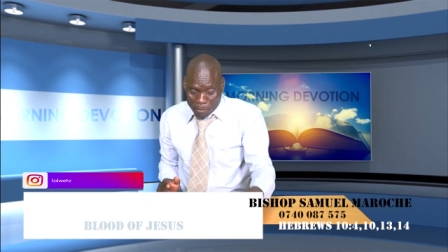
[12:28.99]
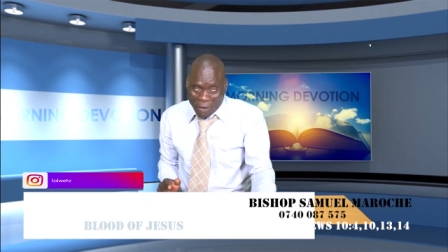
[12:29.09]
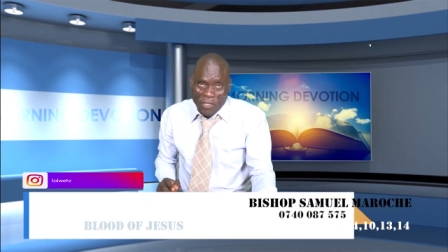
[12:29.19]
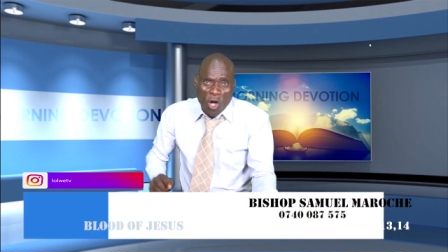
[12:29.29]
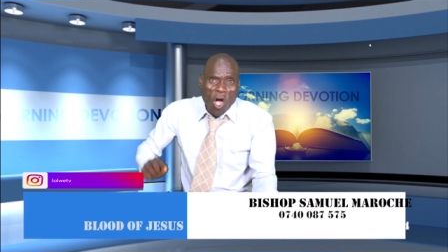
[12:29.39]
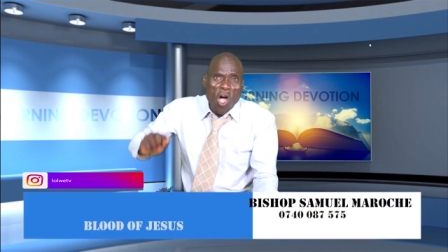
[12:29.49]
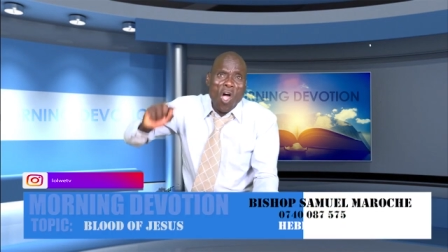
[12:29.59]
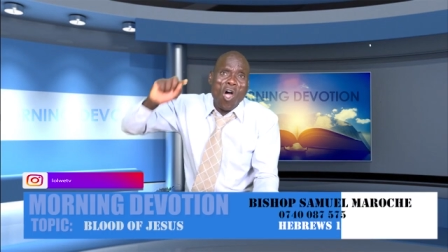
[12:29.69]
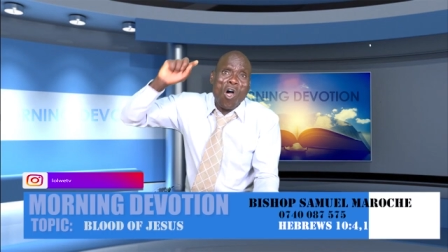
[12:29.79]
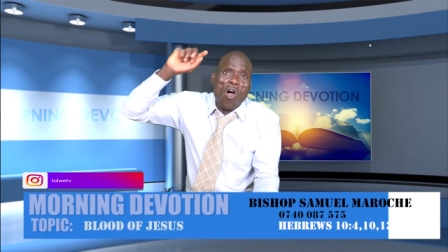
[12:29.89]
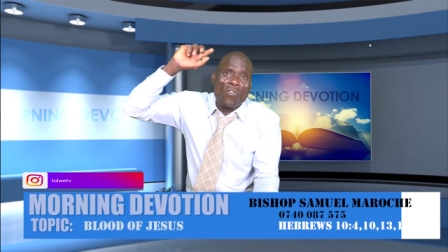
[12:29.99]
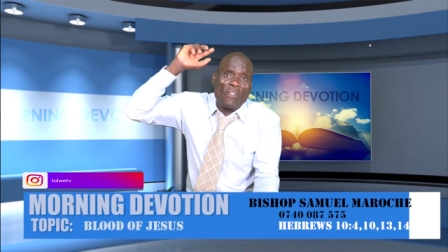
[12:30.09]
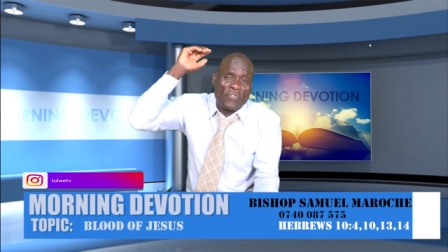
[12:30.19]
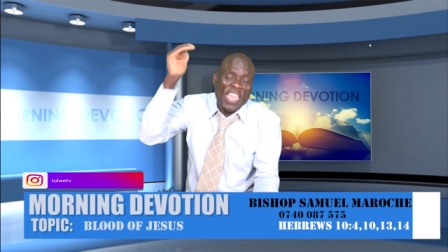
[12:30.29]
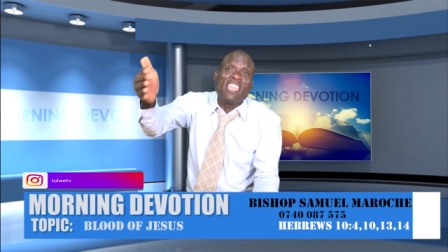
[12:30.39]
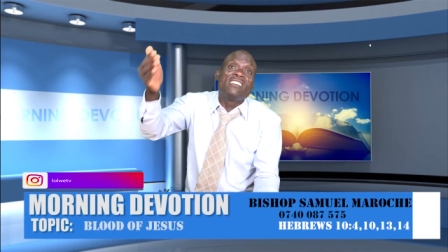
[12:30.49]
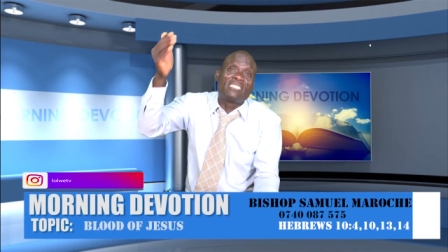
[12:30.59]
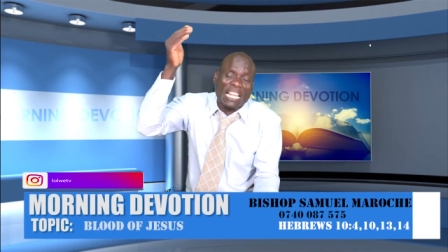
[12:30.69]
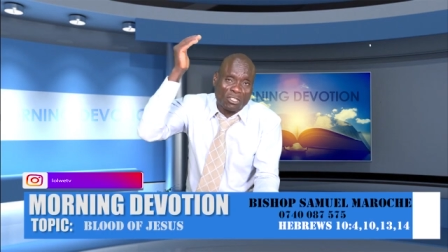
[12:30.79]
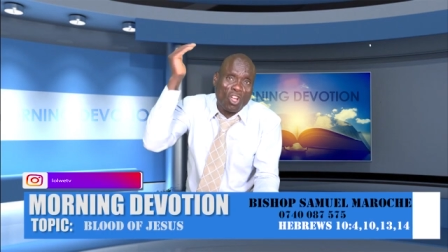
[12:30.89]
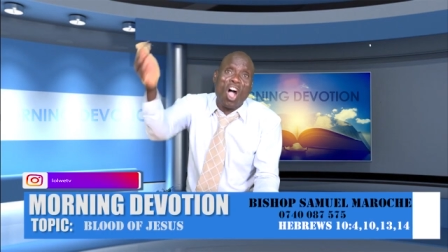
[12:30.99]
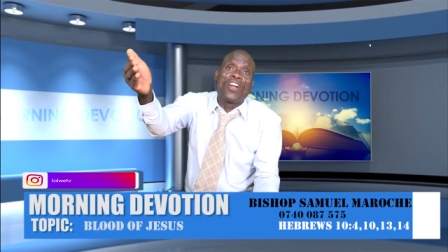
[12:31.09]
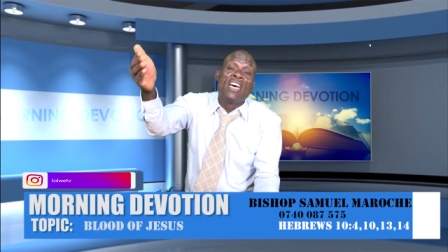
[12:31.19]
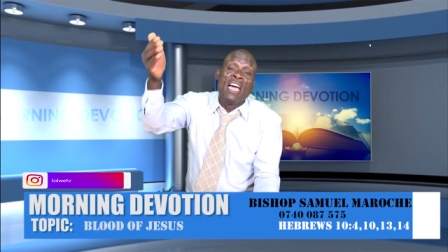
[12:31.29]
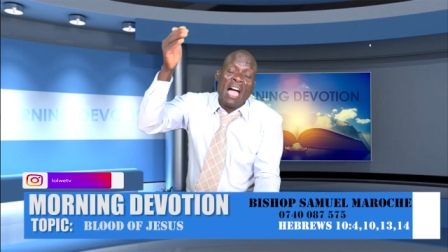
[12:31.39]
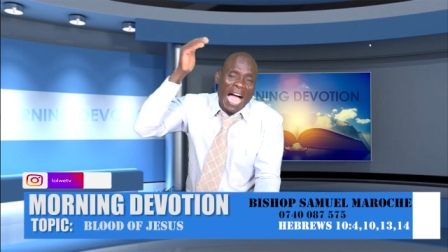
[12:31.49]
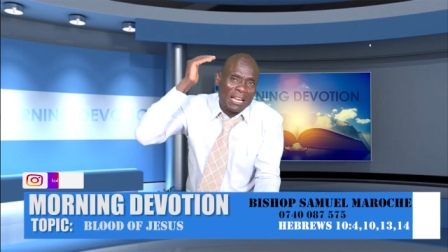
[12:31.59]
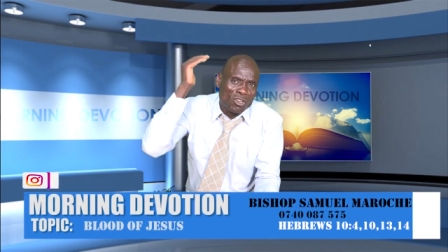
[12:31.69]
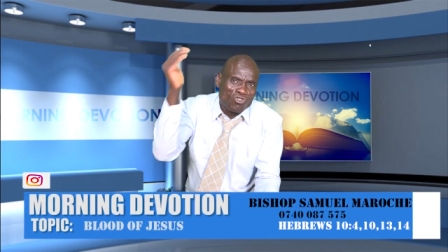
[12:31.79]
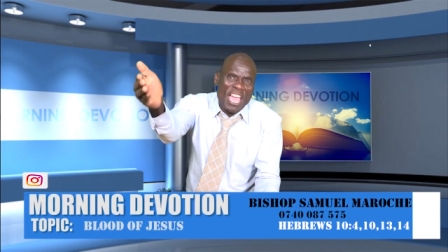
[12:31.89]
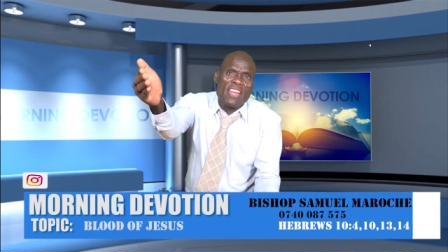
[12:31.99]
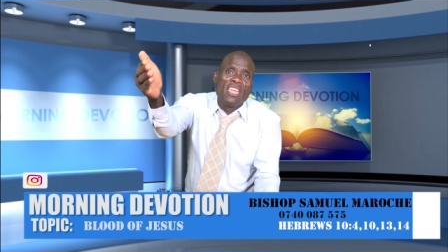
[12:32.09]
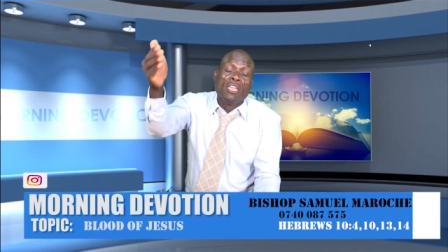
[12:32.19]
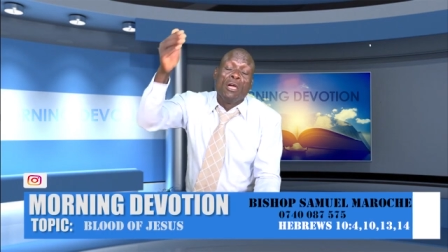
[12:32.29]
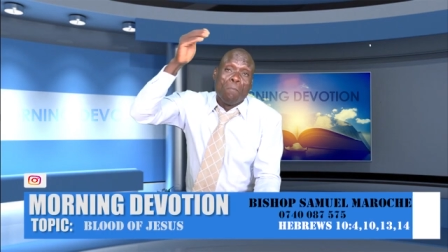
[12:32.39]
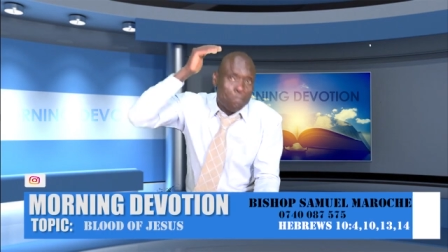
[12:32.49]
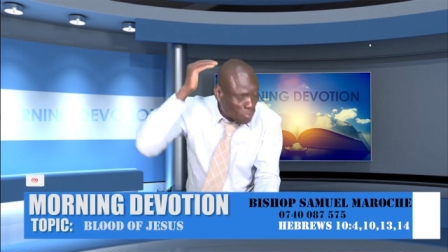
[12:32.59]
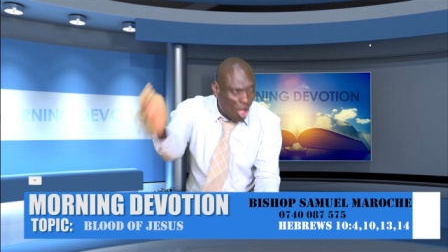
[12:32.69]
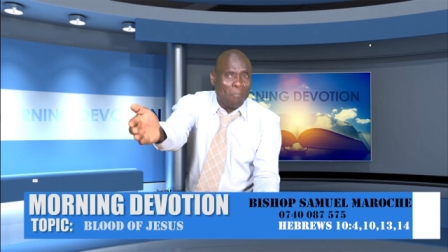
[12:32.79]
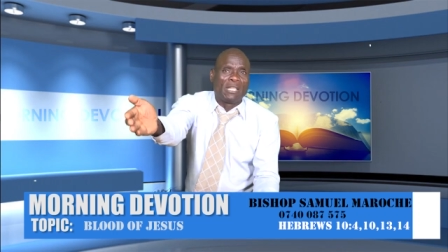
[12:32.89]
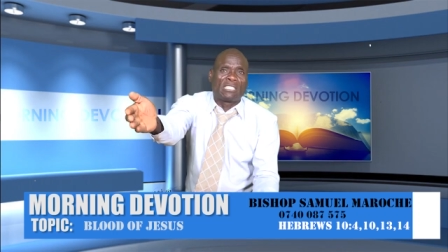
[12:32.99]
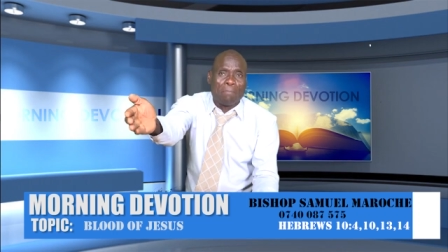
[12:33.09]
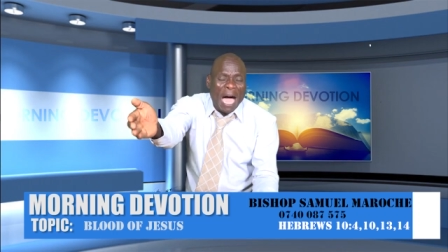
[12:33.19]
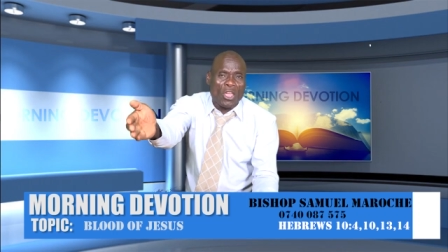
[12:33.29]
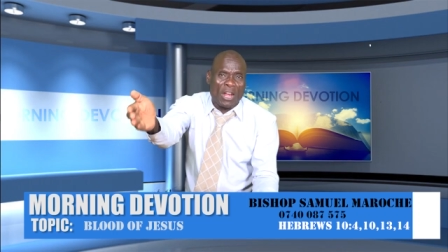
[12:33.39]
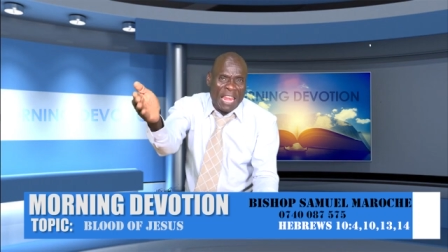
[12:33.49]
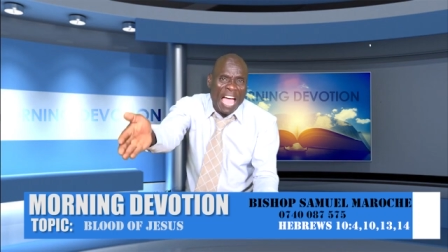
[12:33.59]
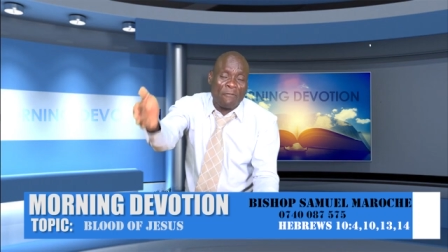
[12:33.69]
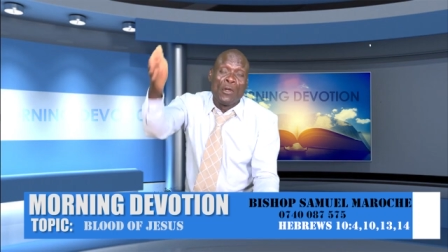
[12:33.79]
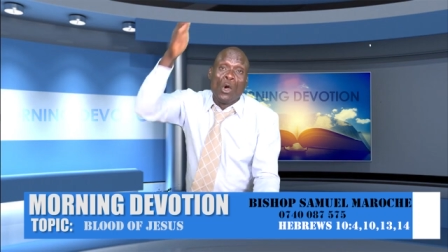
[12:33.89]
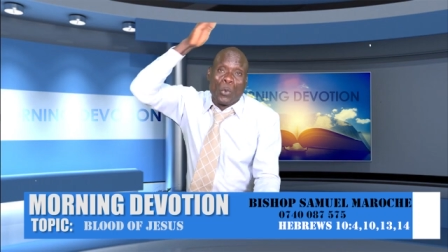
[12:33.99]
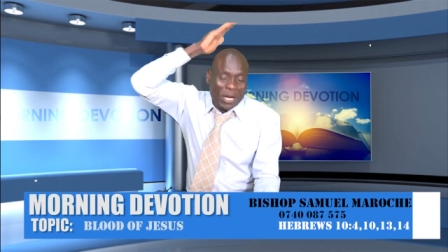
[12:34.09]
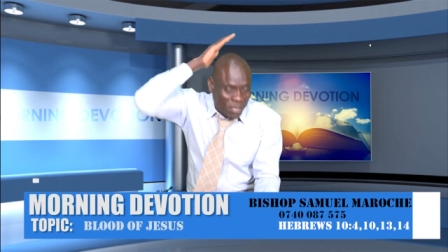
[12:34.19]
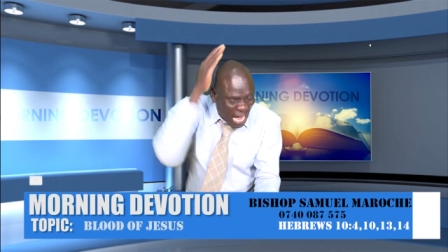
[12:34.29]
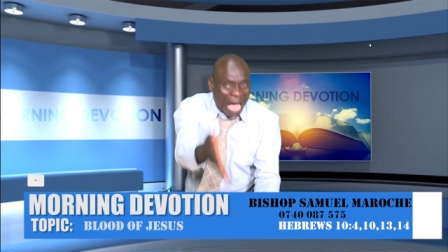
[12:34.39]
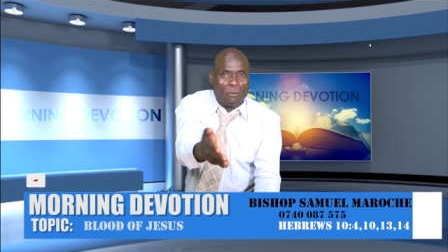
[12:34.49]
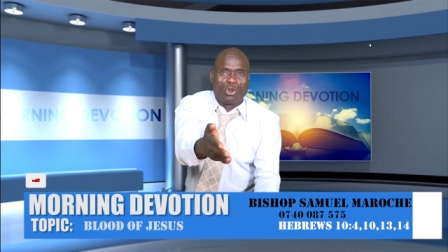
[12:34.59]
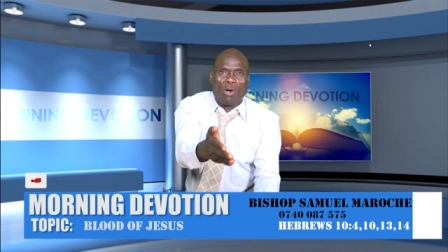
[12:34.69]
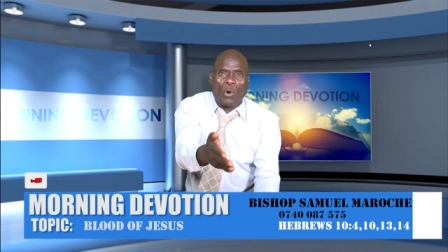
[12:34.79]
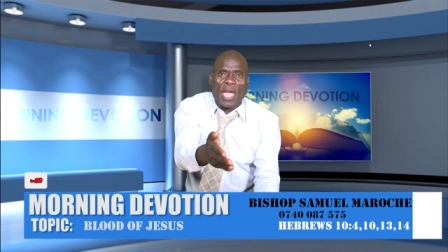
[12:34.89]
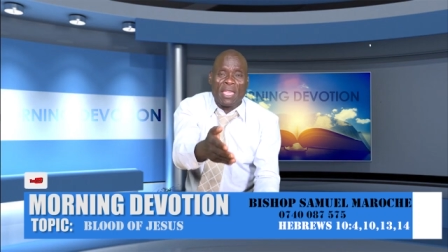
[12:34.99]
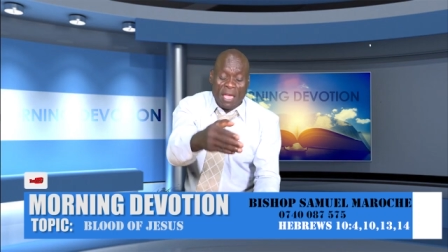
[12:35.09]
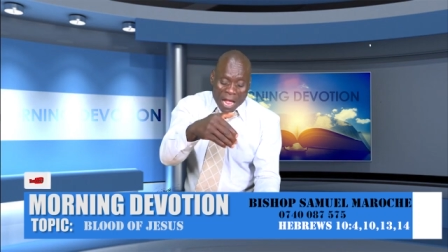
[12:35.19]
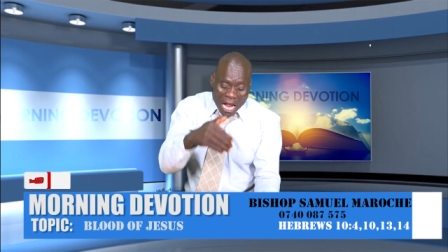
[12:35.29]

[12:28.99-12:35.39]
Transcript: But the, all the things that God already promised about your life will come on your way.